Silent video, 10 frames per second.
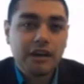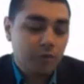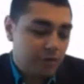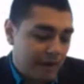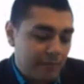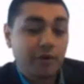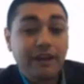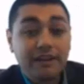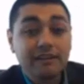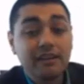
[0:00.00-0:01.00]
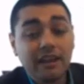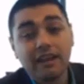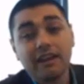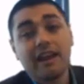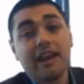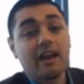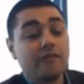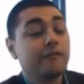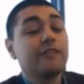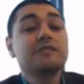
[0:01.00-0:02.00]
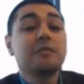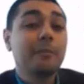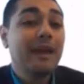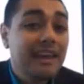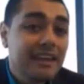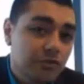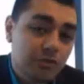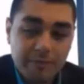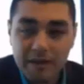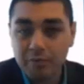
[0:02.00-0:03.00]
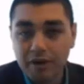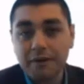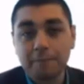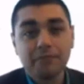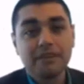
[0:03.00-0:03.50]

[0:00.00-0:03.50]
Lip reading: with my brand, and I have a Facebook page with my brand.